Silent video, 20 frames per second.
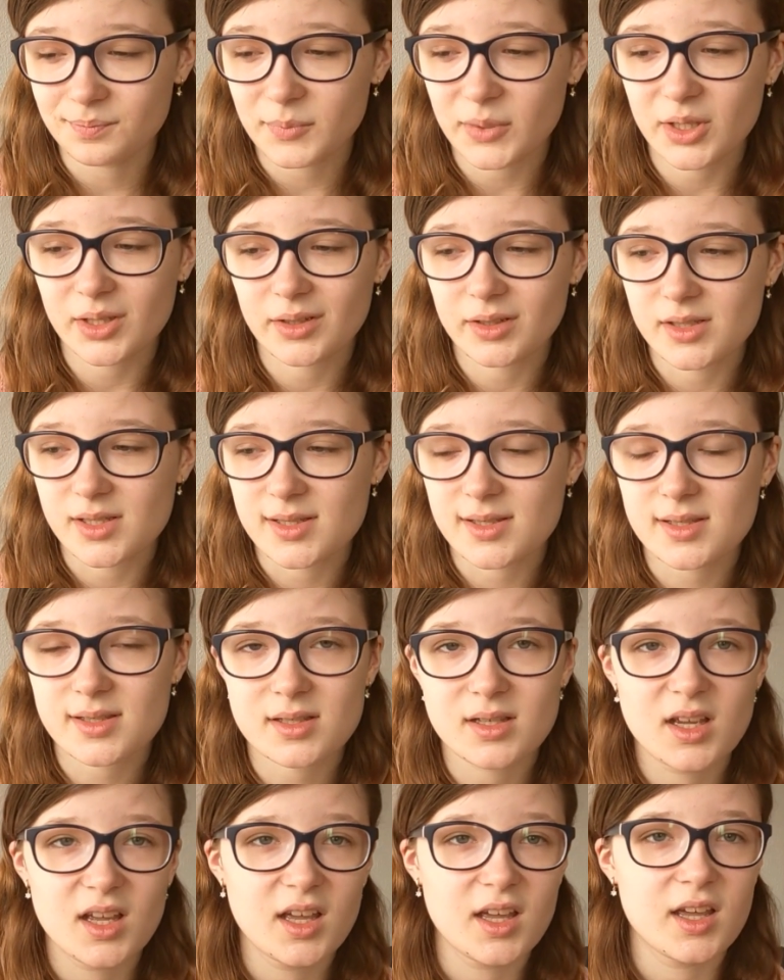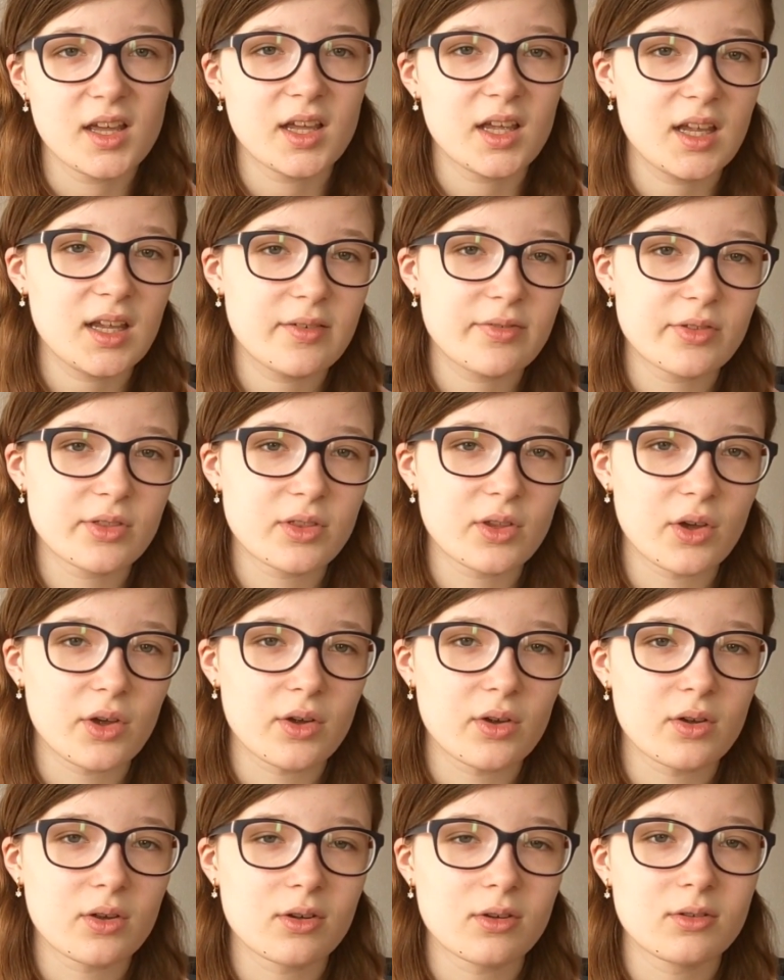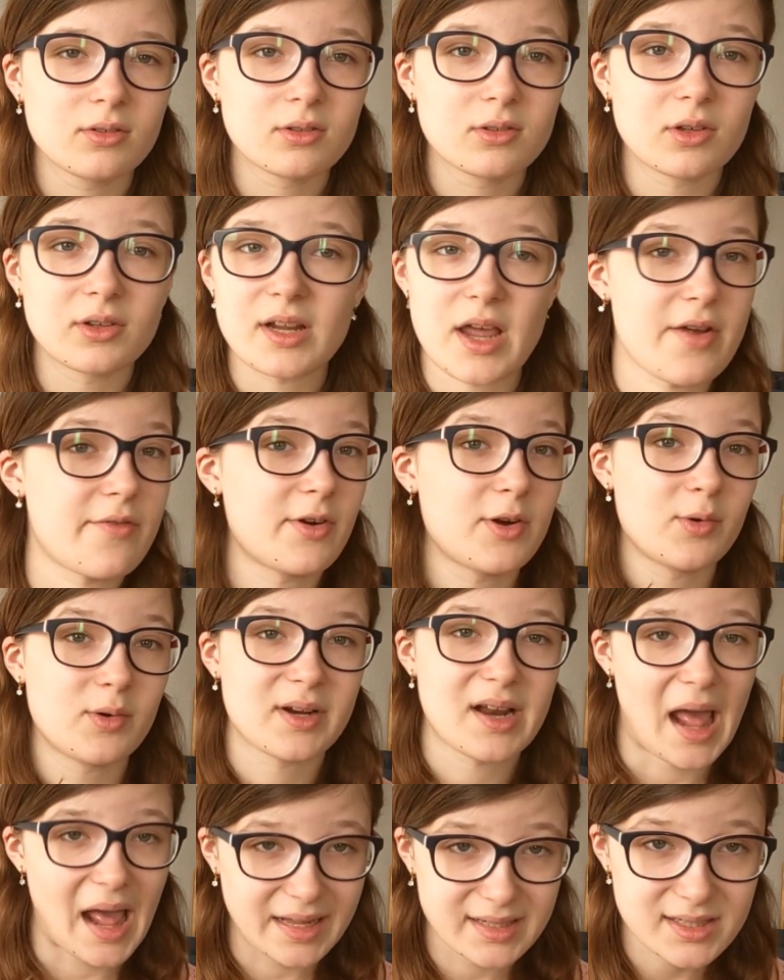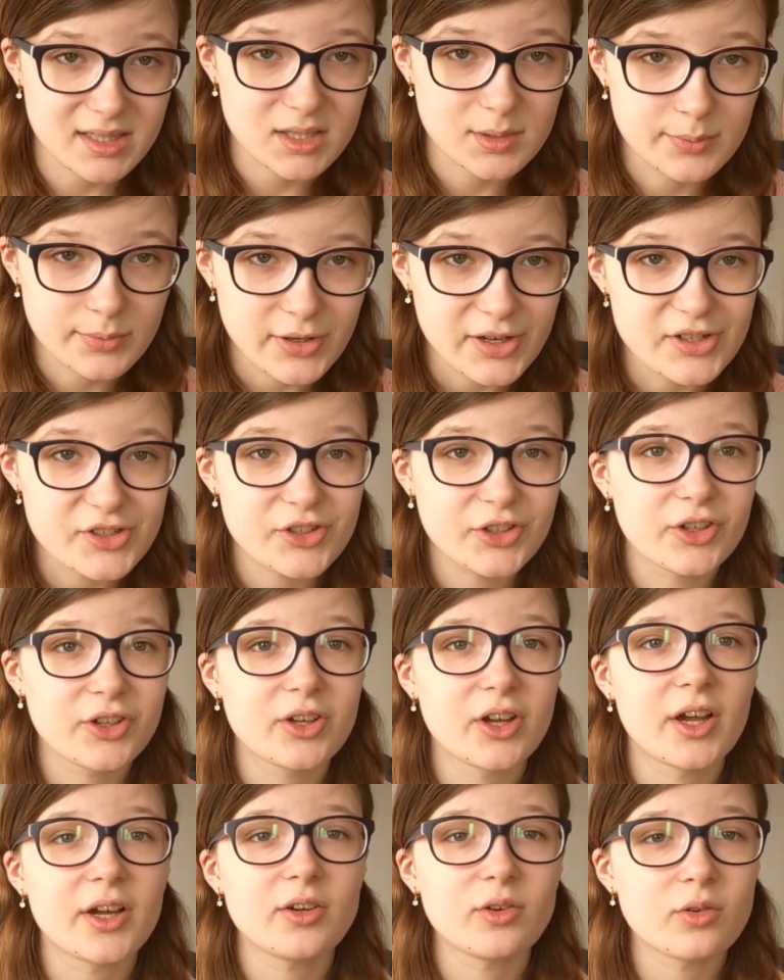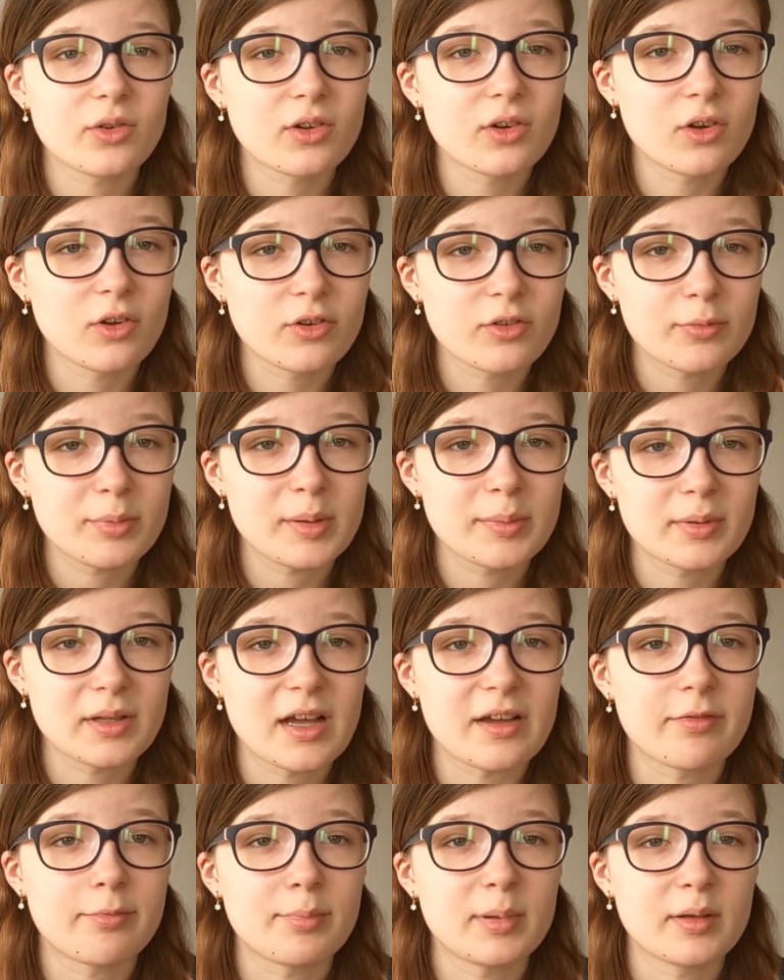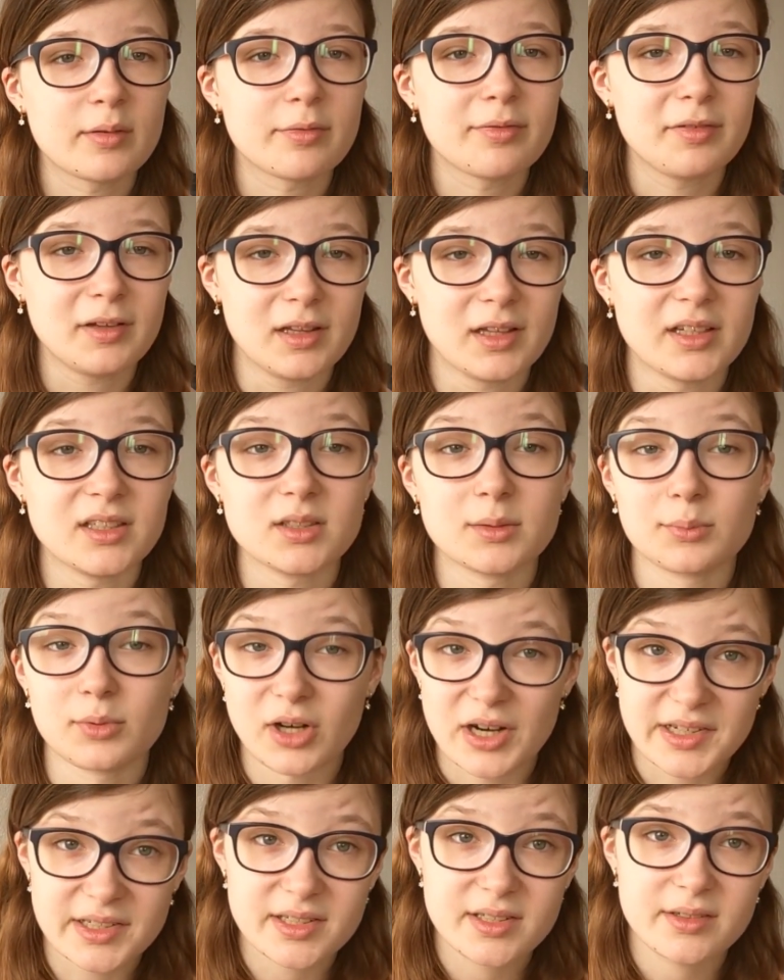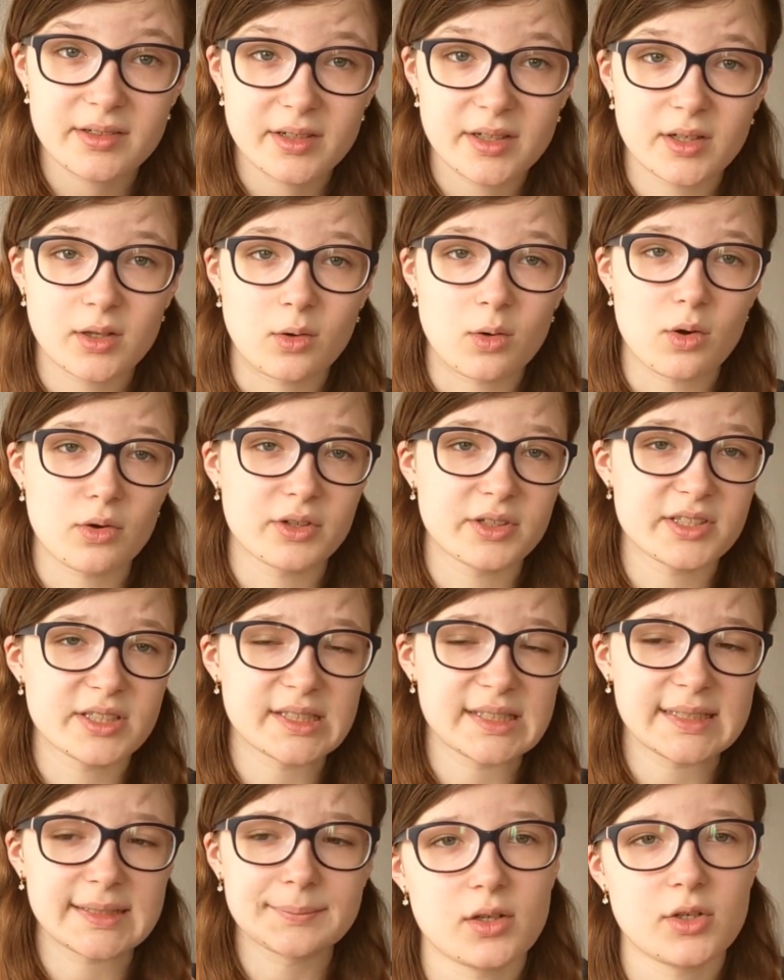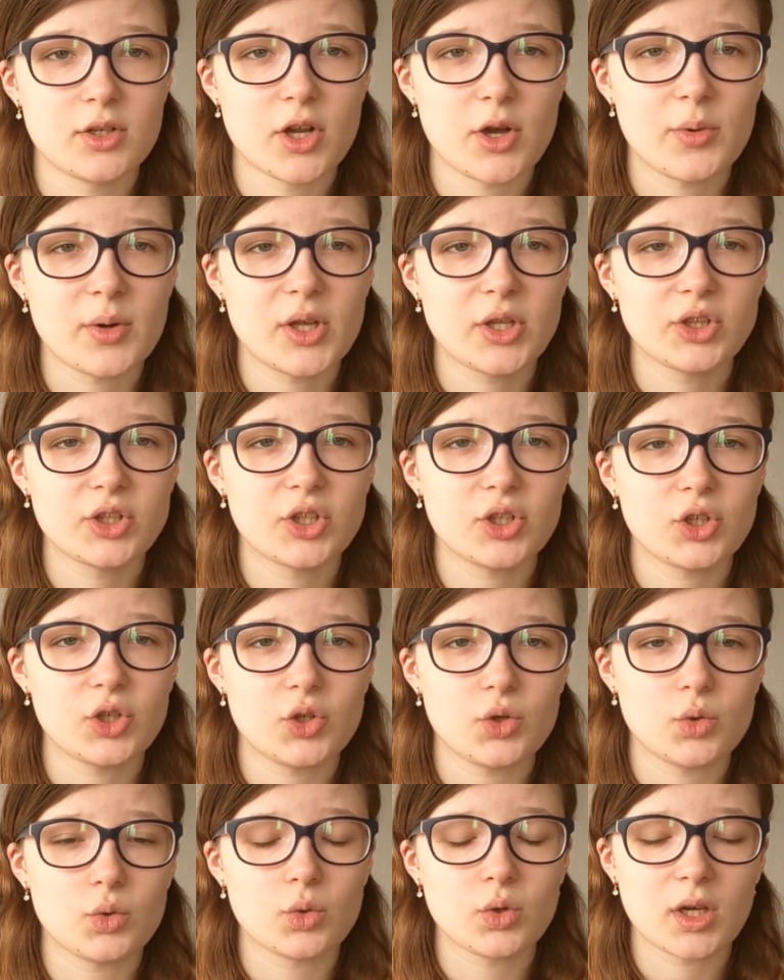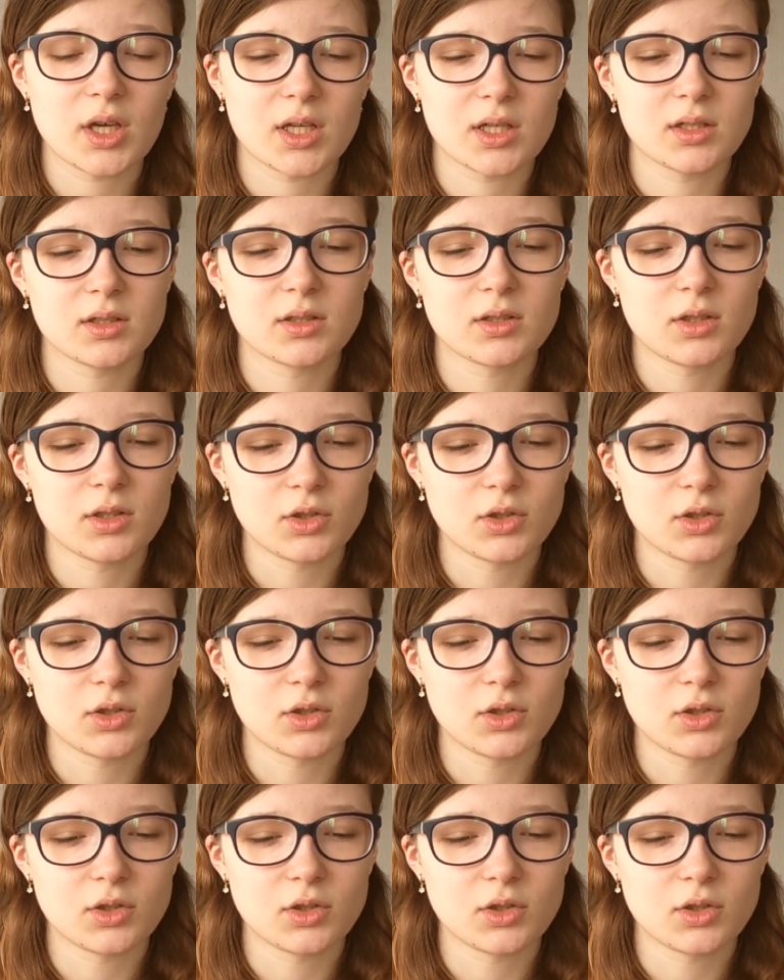because even though not everyone has depression, I know that a lot of people have been feeling depressed in quarantine. Knowing that you can